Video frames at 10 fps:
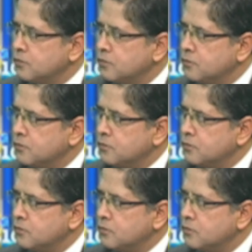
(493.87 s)

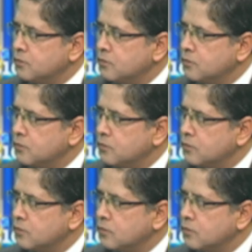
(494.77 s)

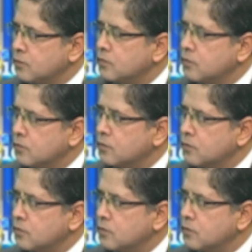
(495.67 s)

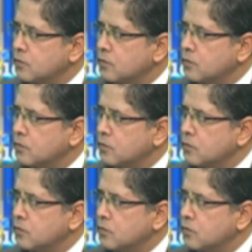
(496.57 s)

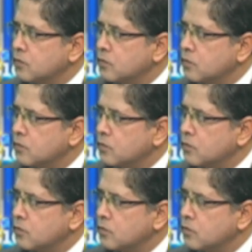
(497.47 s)

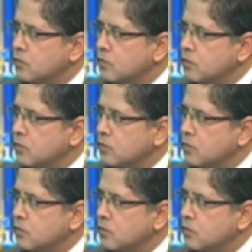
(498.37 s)
[no speech]